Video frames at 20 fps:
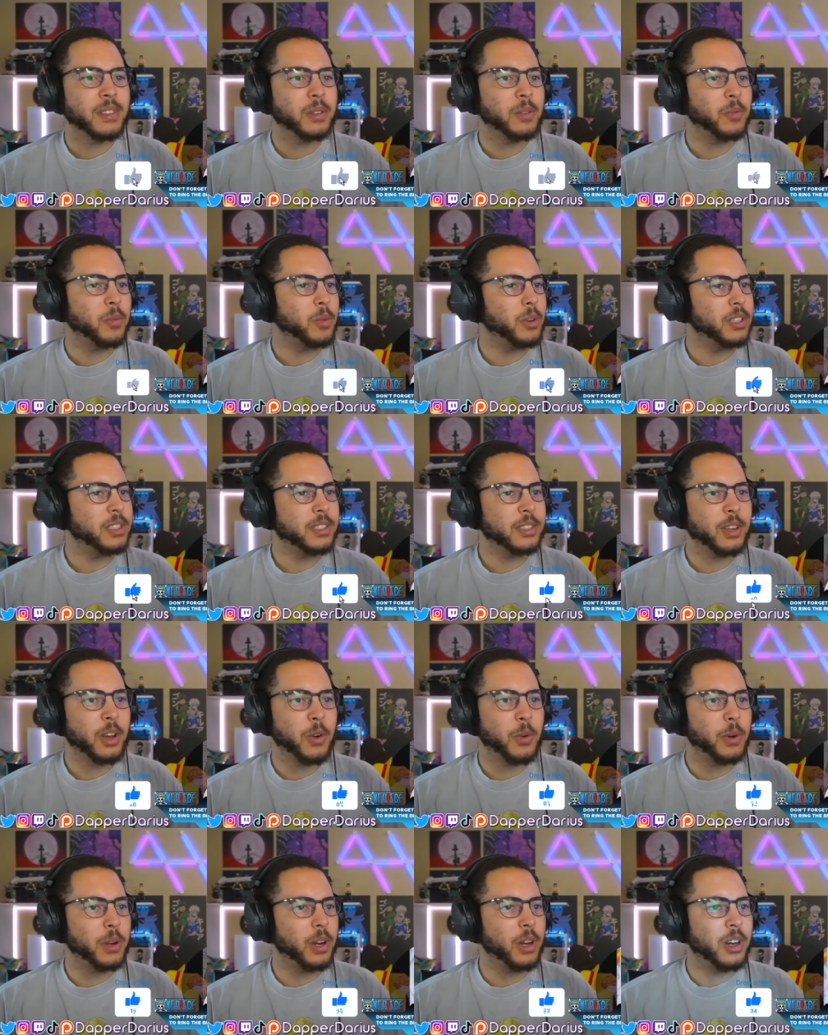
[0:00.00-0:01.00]
What's
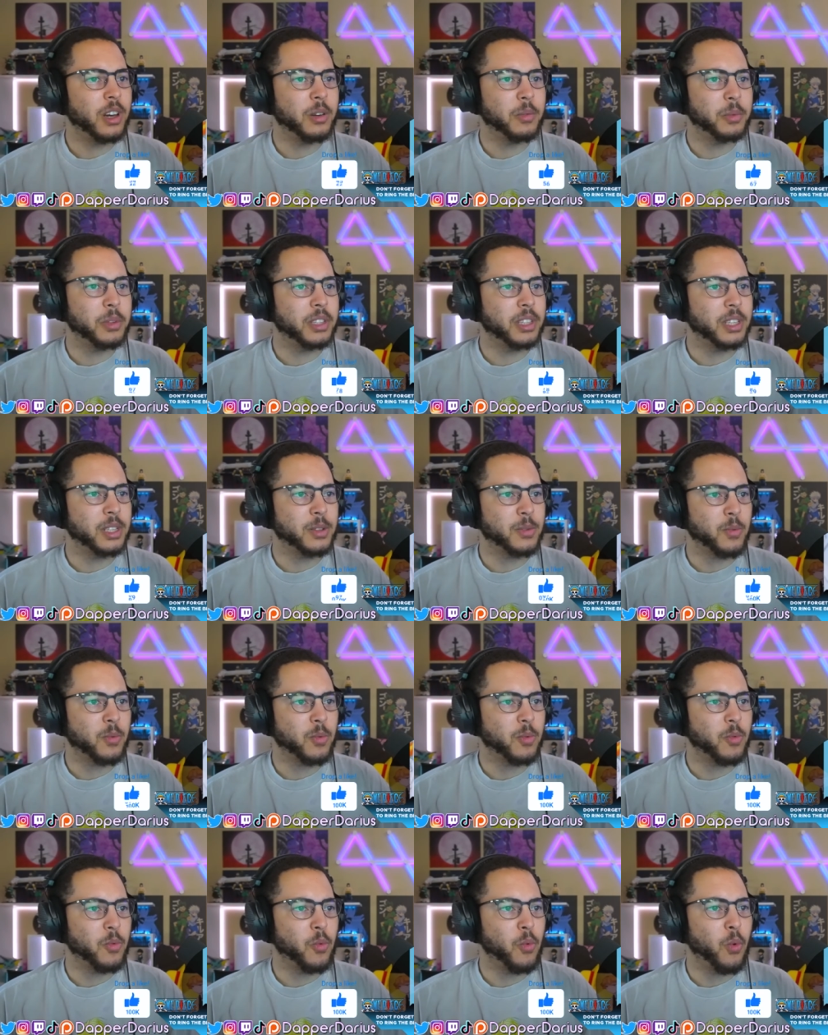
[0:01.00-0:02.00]
going on with this
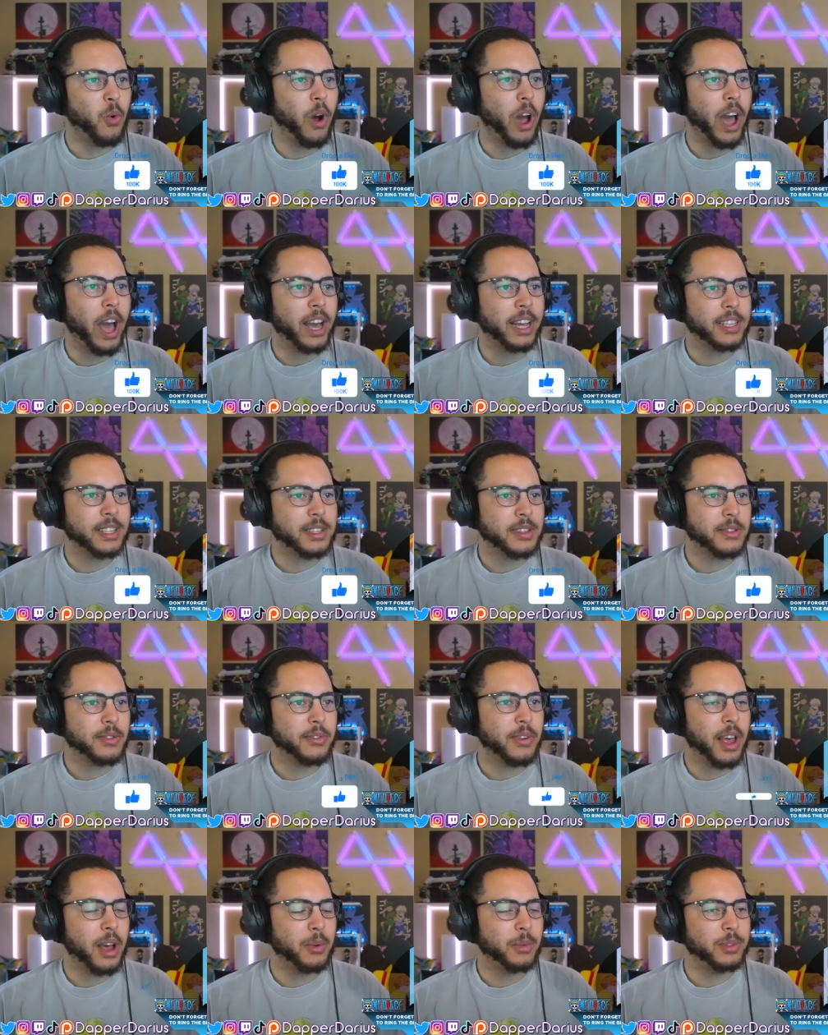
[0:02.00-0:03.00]
wax
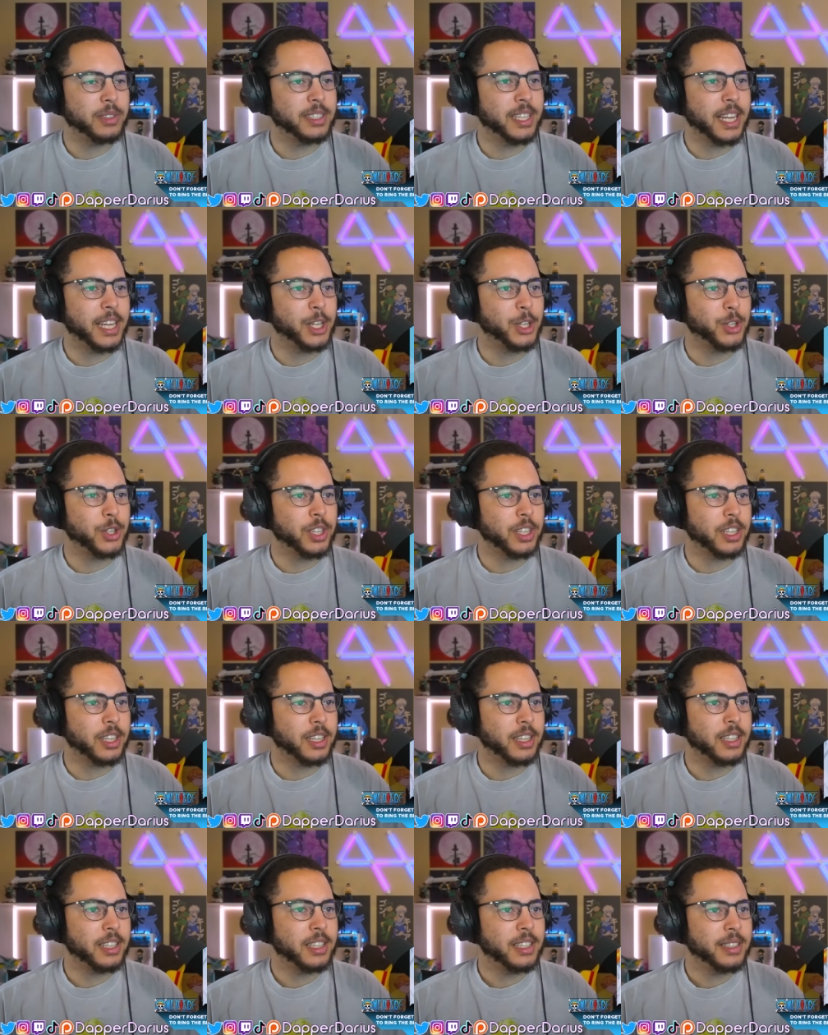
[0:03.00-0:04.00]
foundation
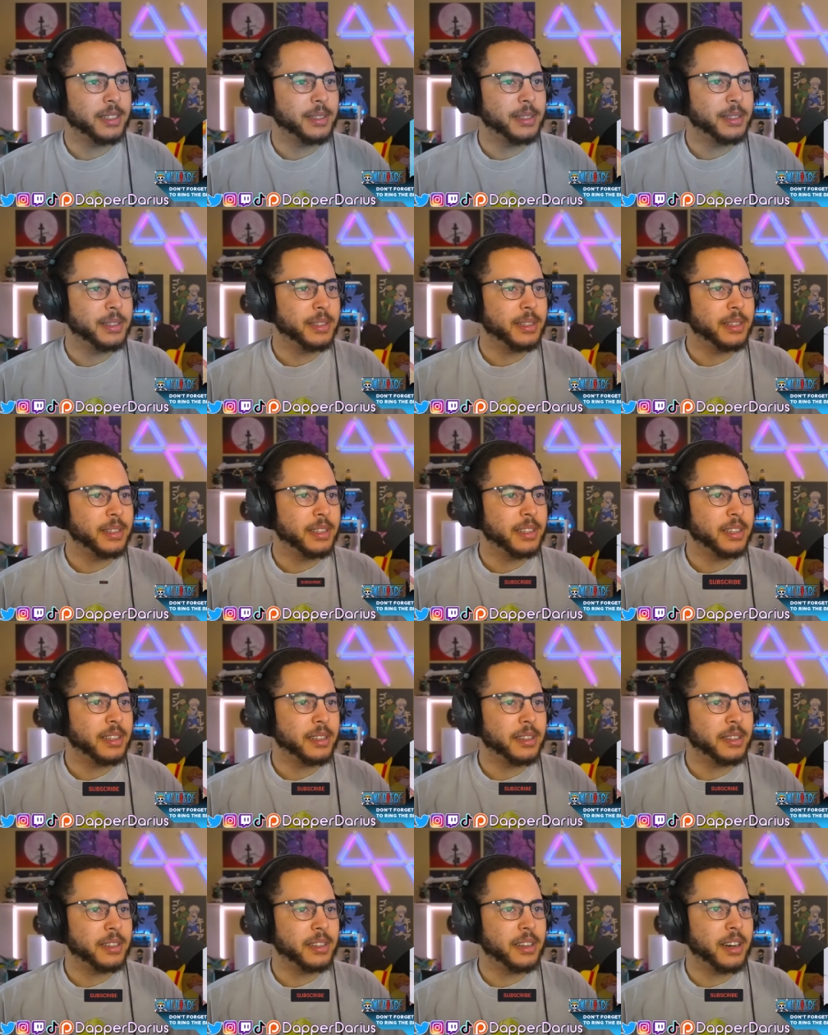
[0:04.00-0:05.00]

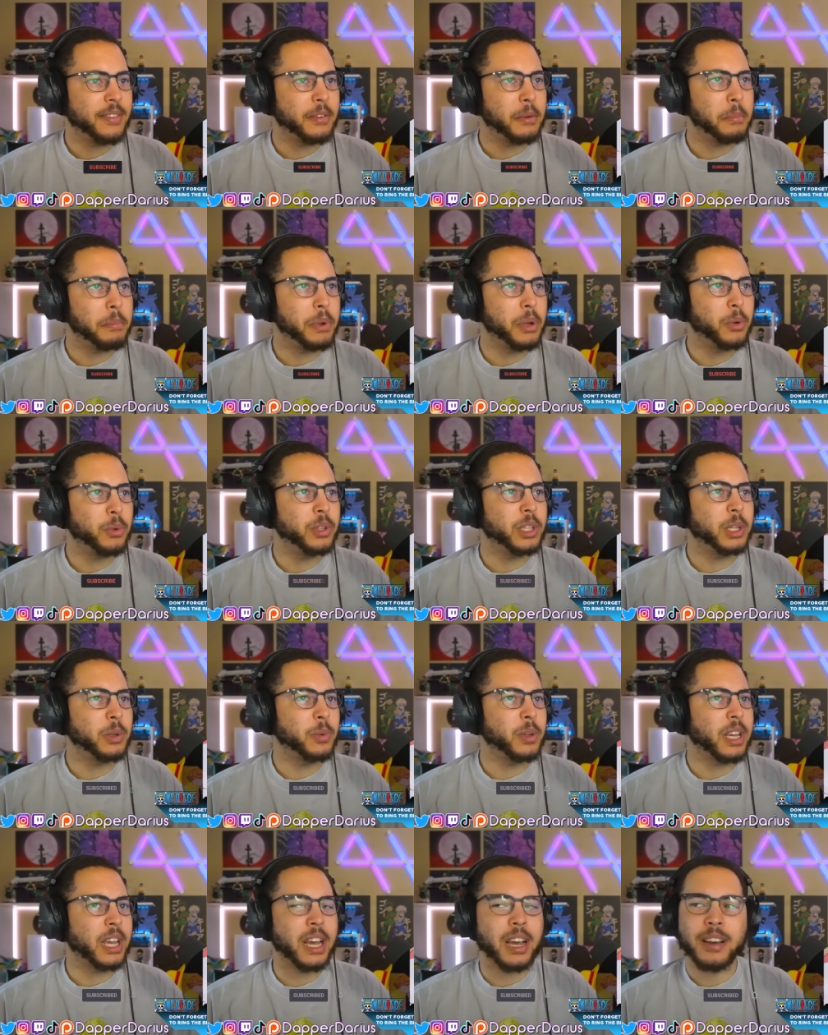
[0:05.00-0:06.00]
of a building we
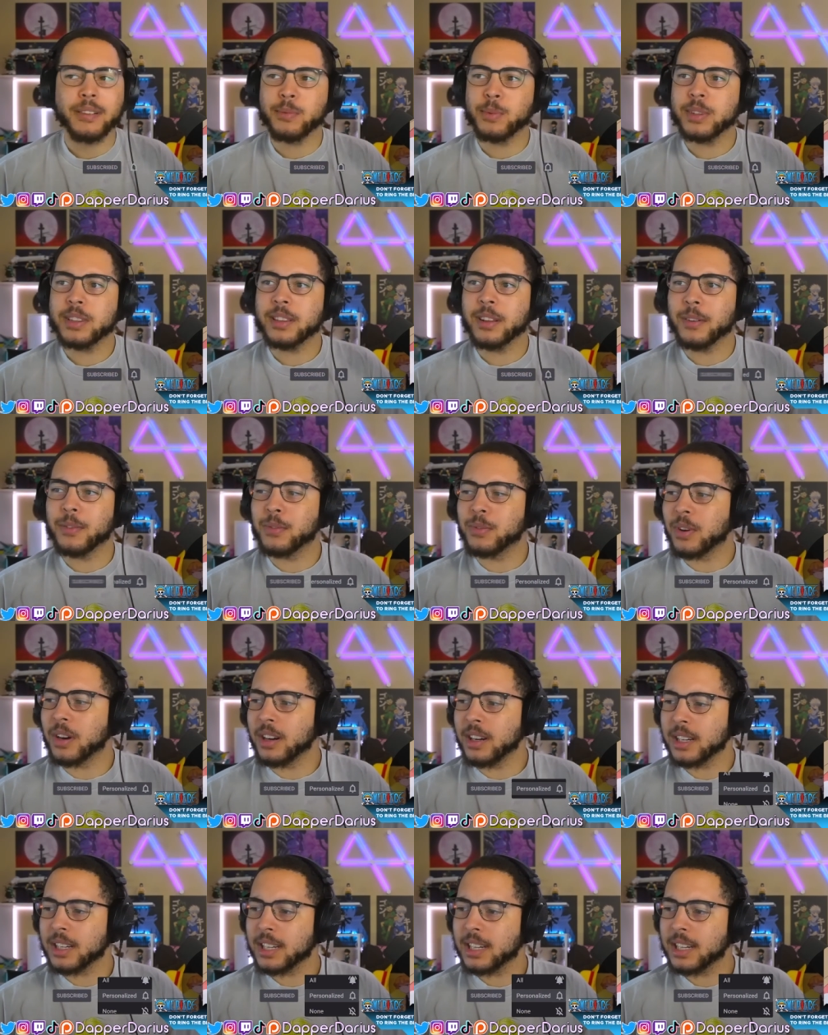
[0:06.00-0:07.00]
have? What the fuck?